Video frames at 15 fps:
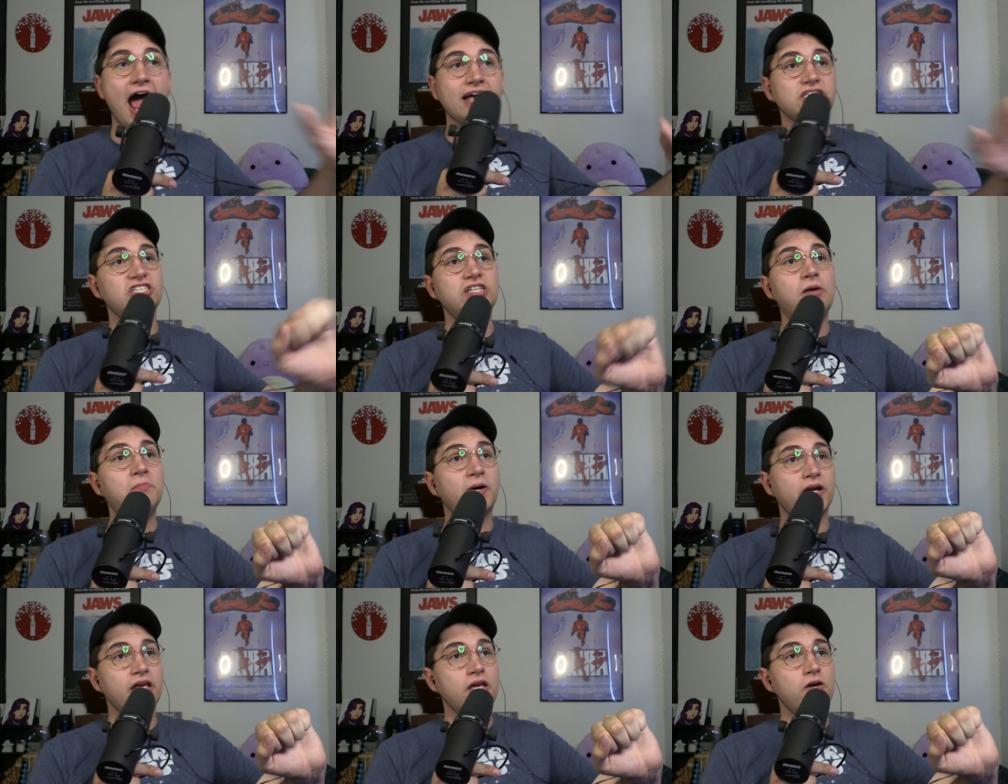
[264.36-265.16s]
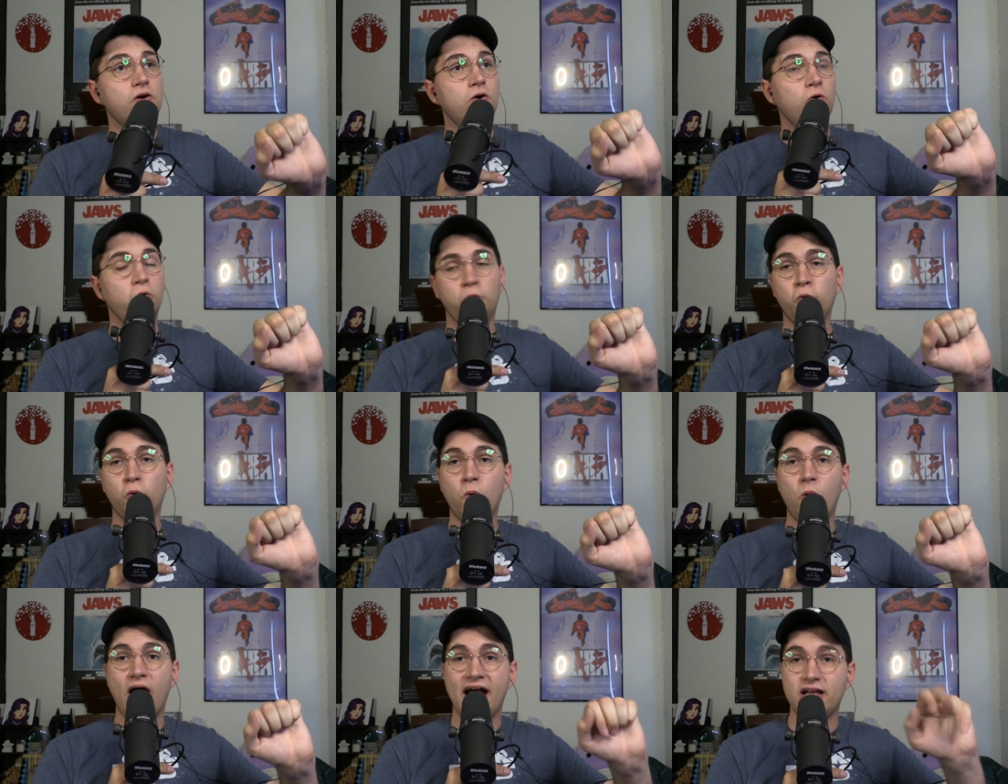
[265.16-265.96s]
As somebody
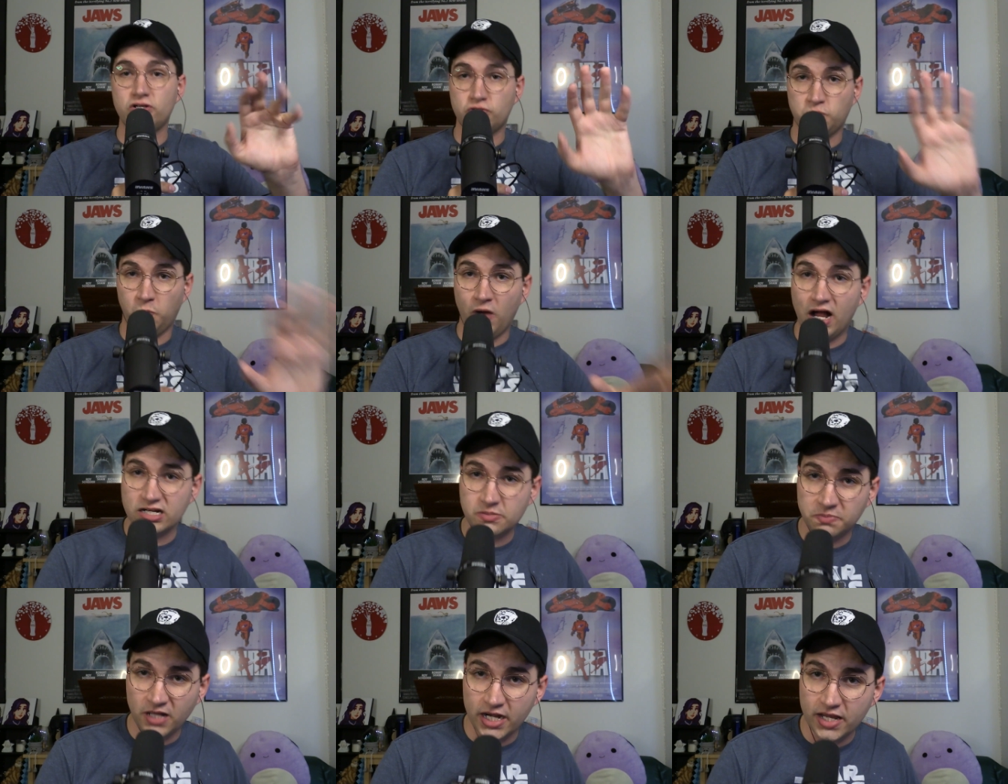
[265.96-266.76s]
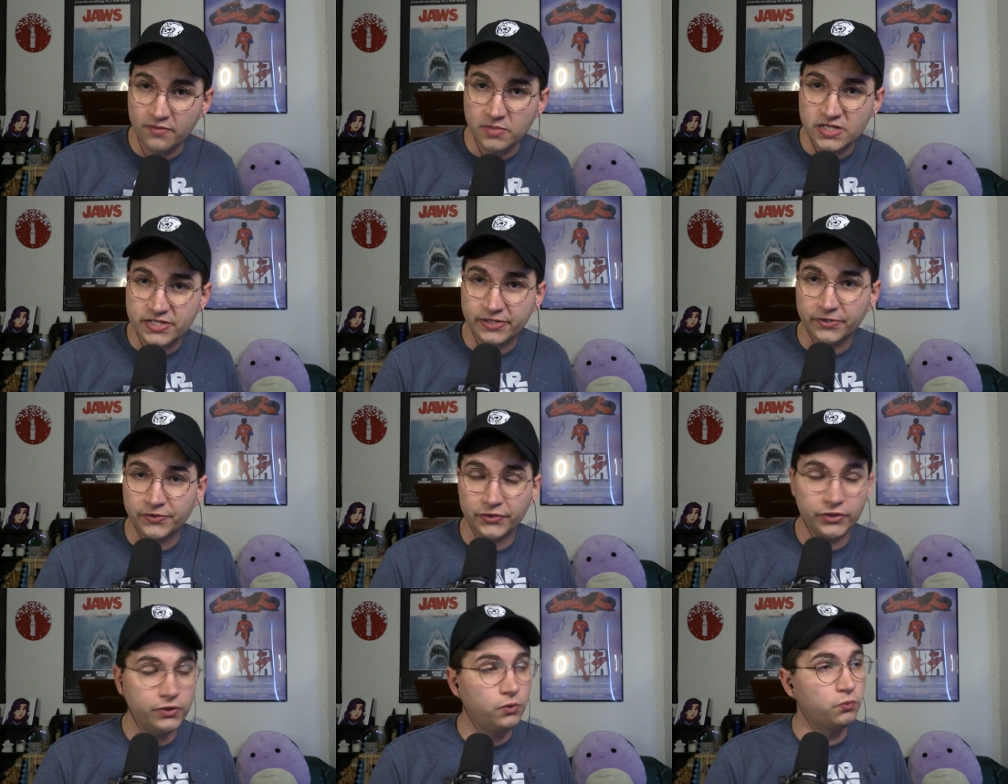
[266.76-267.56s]
who has watched plenty of
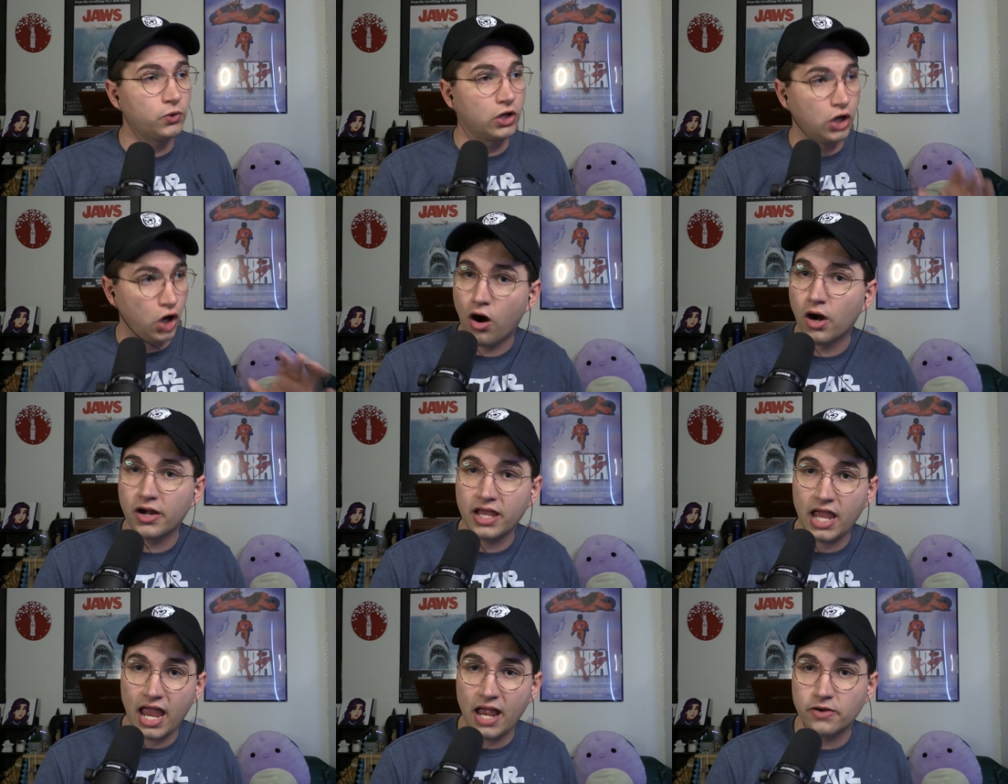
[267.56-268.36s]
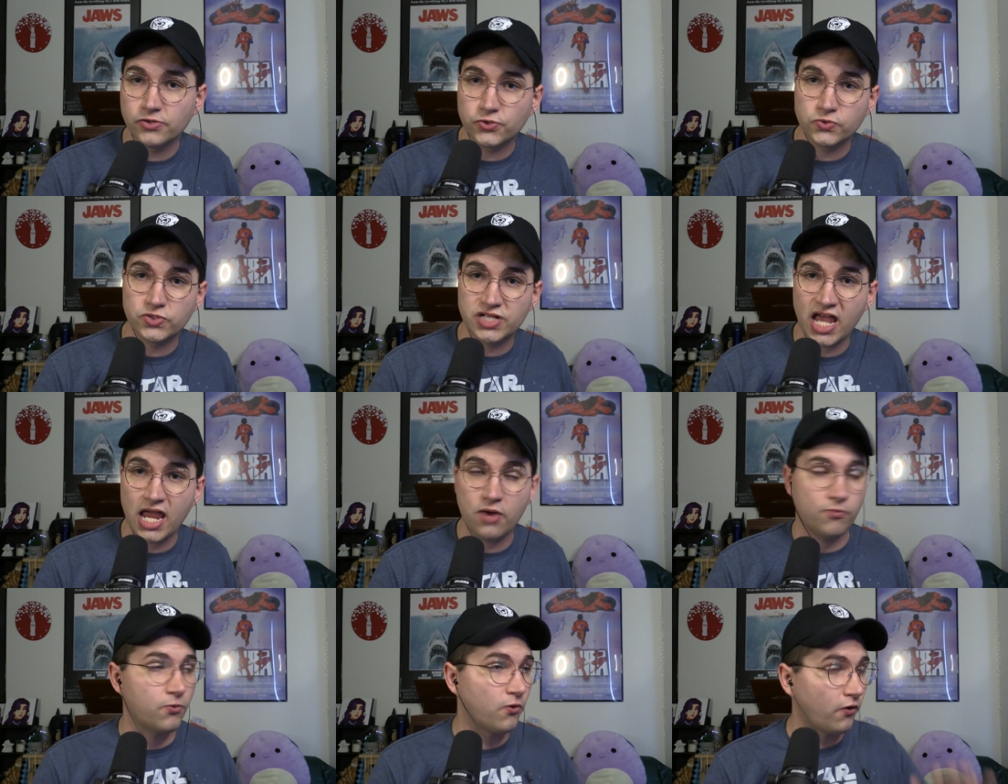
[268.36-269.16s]
material regarding Andrew
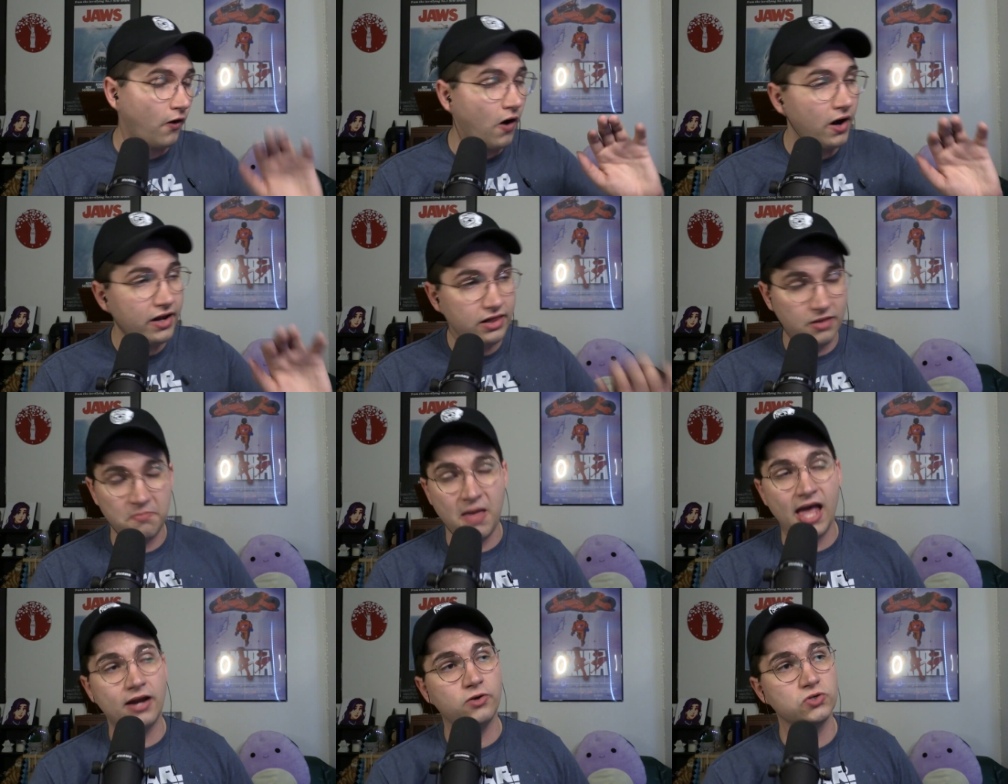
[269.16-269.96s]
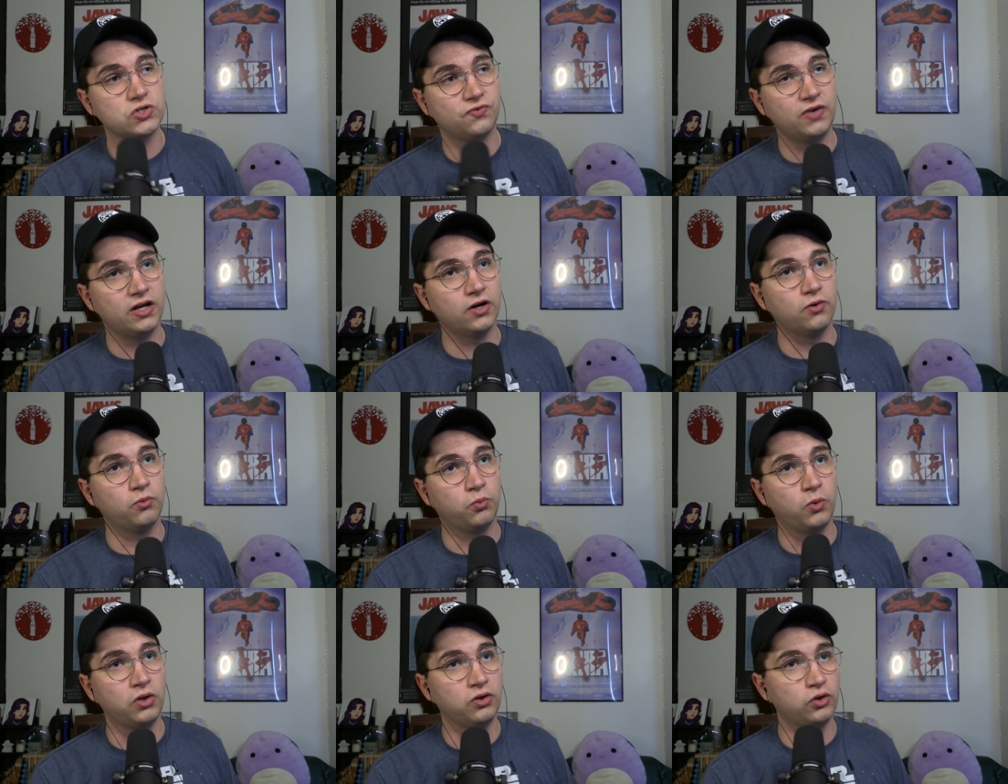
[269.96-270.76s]
Tate, regarding the manosphere,
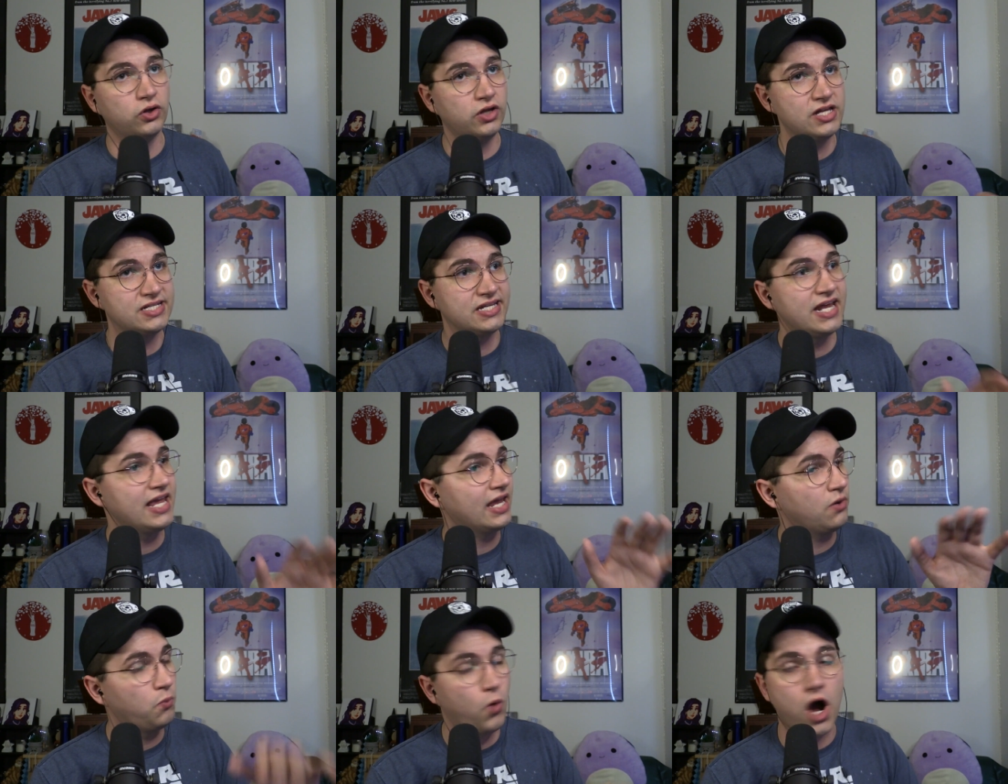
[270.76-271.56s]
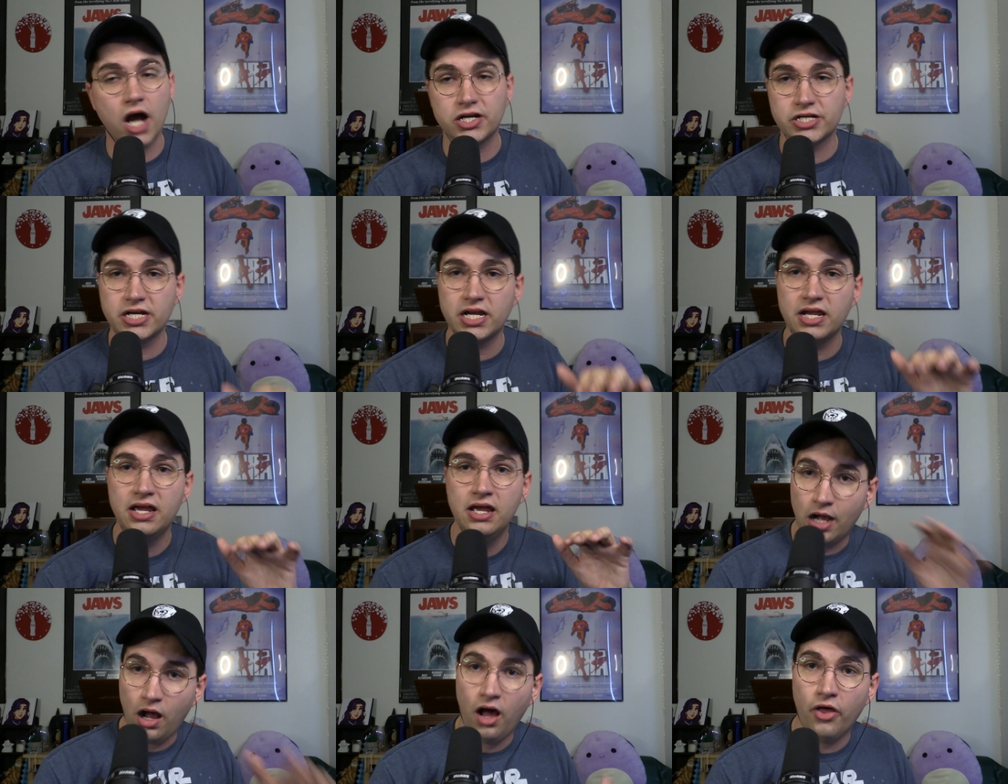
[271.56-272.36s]
listening and watching
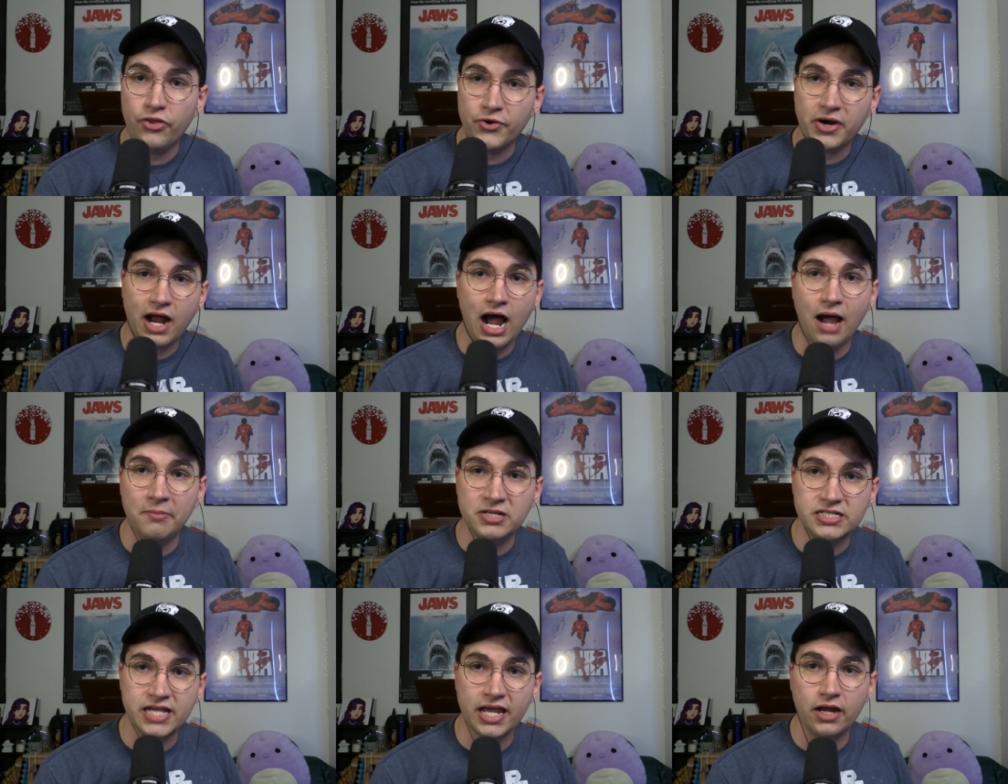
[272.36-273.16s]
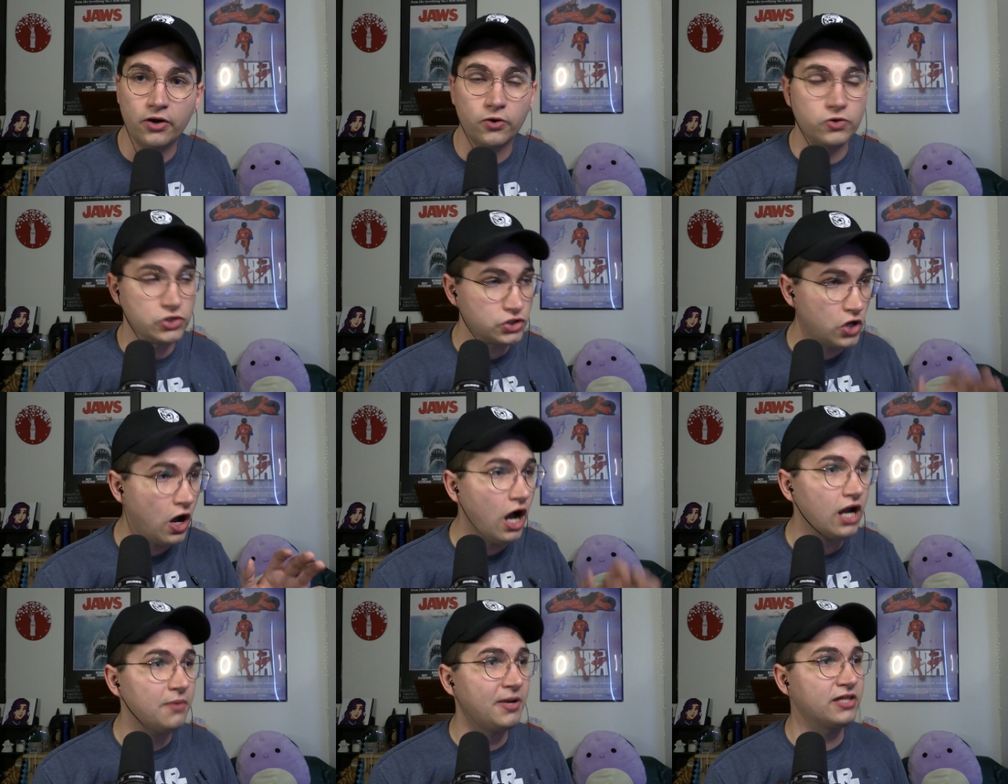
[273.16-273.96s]
to other commentators
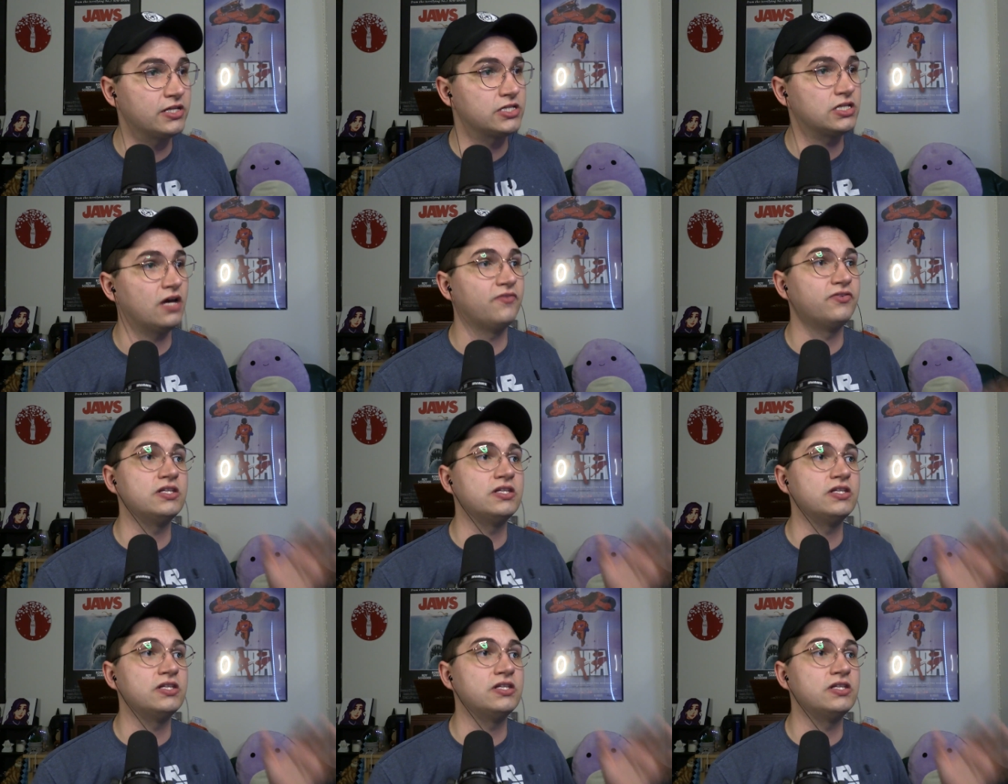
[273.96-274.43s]
talk about this stuff.